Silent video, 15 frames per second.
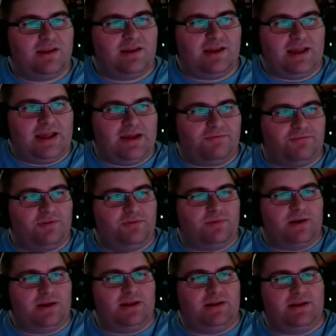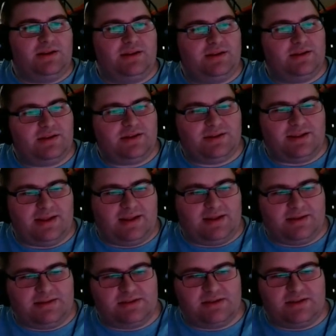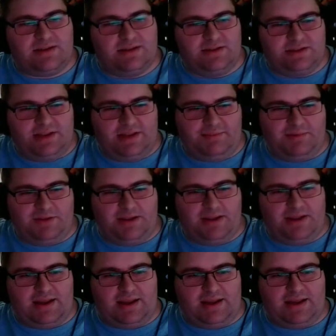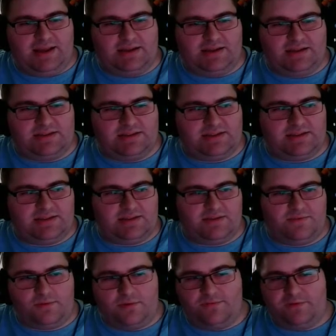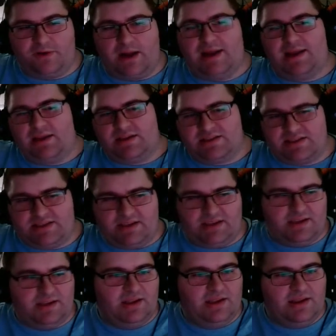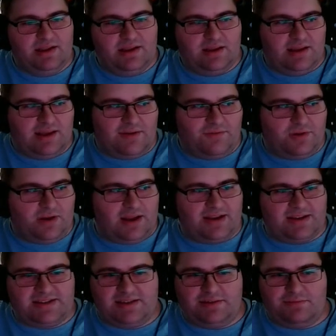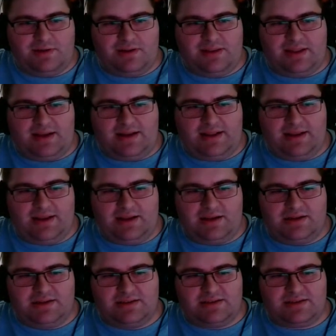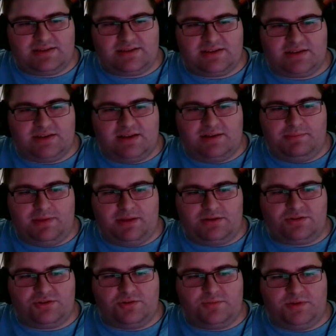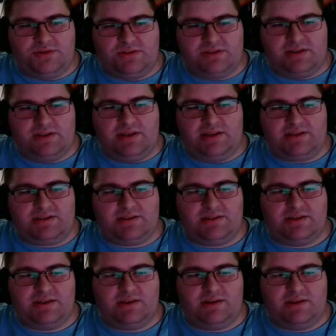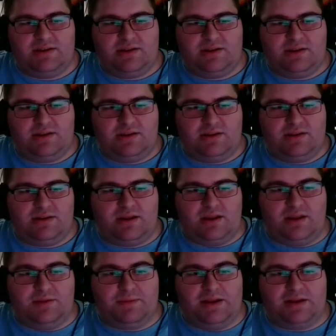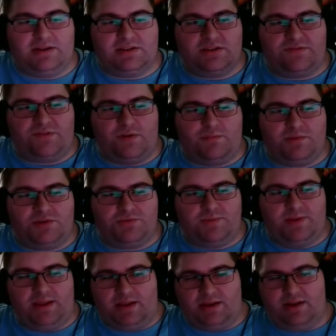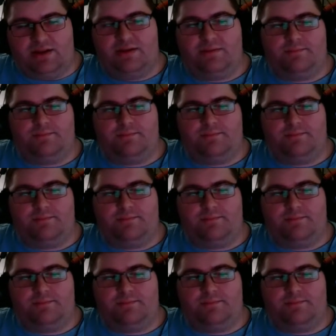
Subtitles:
Every run that is on the table that has for ISC, every ISC run that has Maelstrom used in it, and is from between,